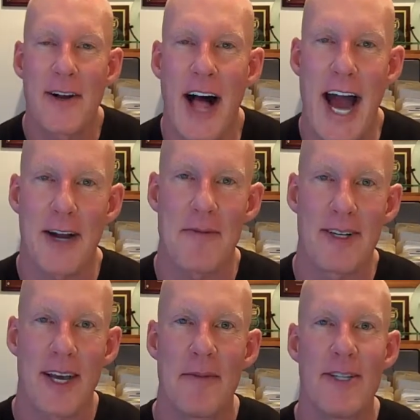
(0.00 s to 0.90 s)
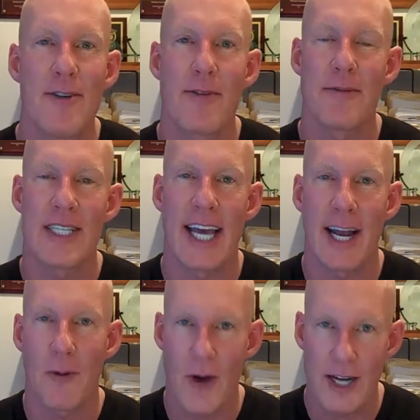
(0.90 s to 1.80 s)
Michael Ackerman coming to you from
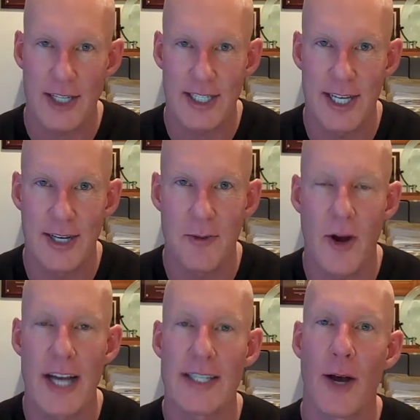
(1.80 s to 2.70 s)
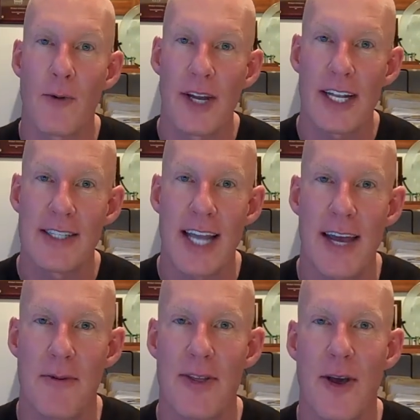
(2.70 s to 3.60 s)
Seattle, Washington, where I sell real
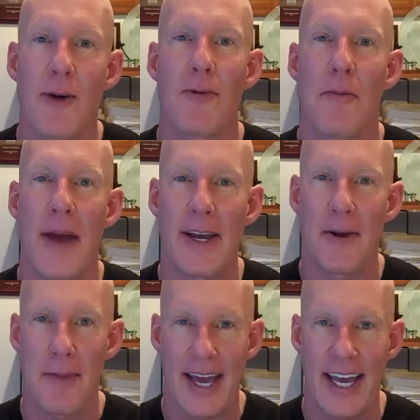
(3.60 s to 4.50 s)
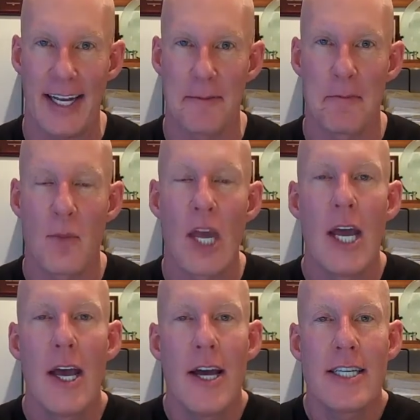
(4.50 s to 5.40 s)
estate with Coldwell Banker Bain.
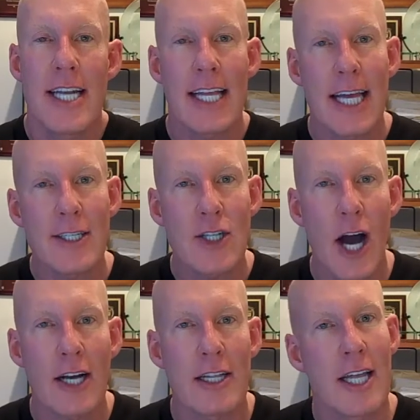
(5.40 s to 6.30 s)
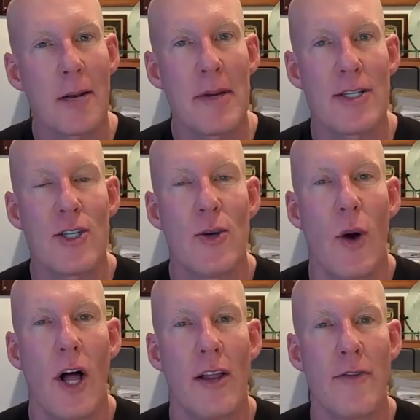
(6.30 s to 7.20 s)
Today I'd like to talk a little bit
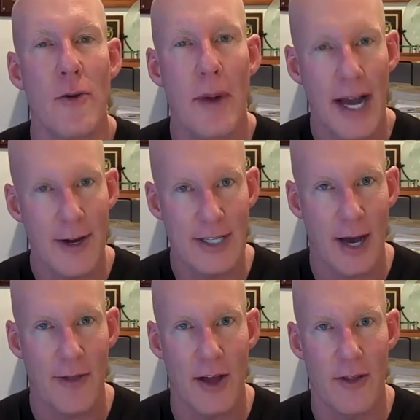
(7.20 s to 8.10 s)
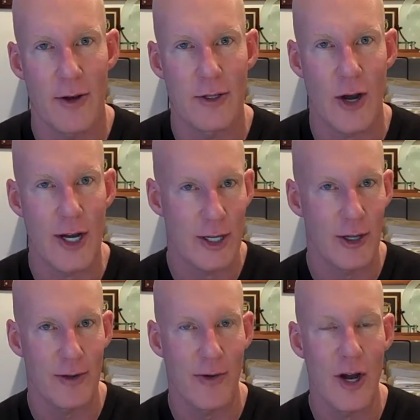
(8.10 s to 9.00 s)
to all of you buyers out there that are starting to
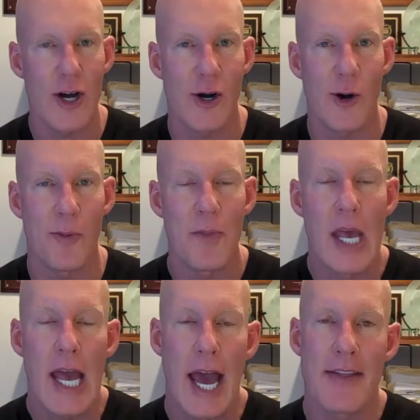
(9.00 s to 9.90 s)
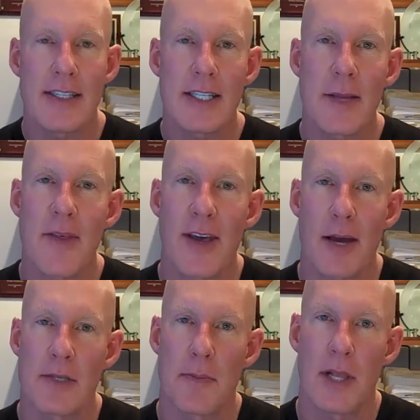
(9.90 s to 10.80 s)
look for a home. And this is something that
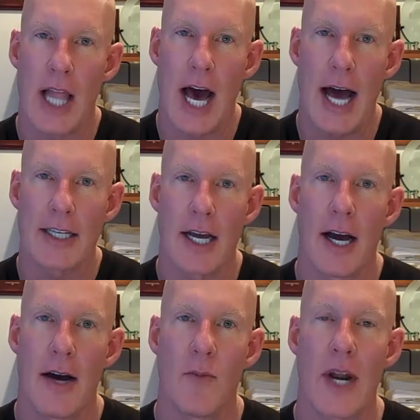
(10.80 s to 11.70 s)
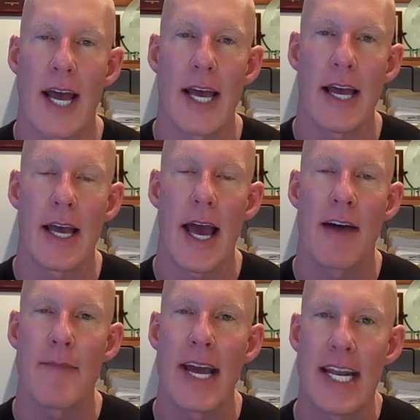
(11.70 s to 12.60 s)
comes up a lot um, when I
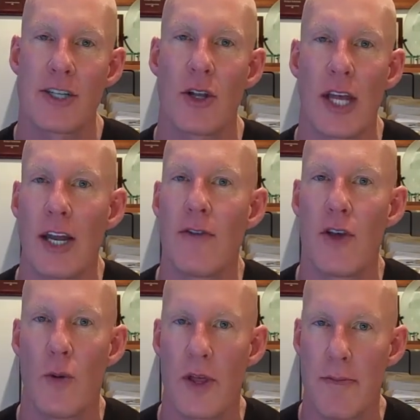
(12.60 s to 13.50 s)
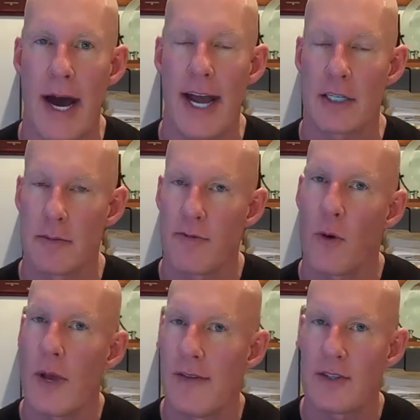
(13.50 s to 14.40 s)
have my initial interview with buyers
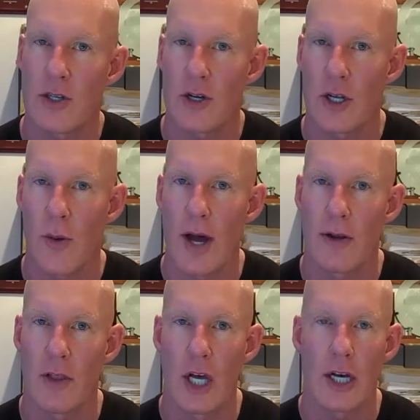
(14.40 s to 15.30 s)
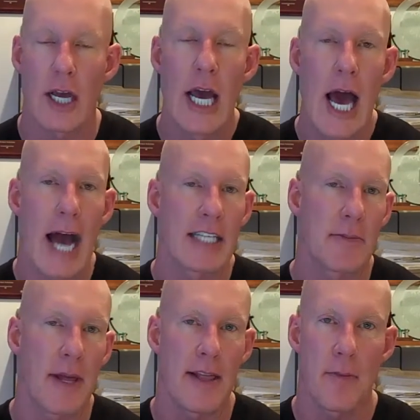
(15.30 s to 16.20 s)
before we even start to go out and look. I
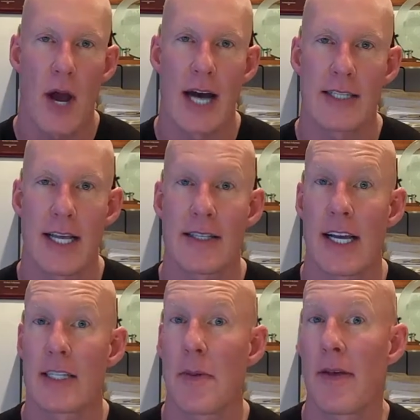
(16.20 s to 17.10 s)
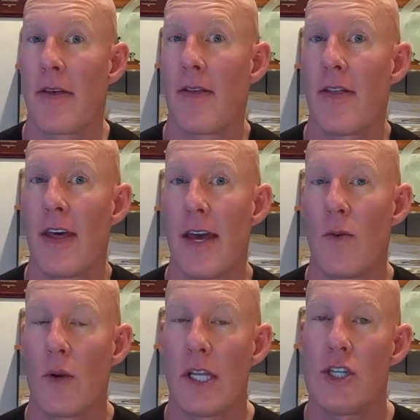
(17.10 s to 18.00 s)
explain the process, I explain that
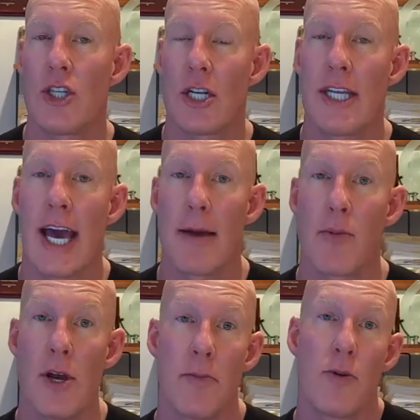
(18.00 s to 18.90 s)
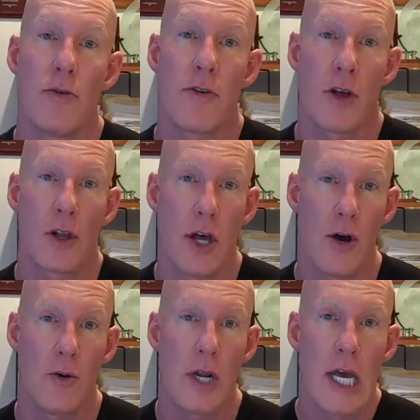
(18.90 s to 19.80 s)
they really should get pre-approved for their
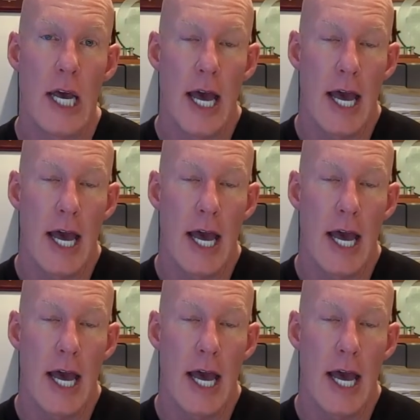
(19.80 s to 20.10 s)
loan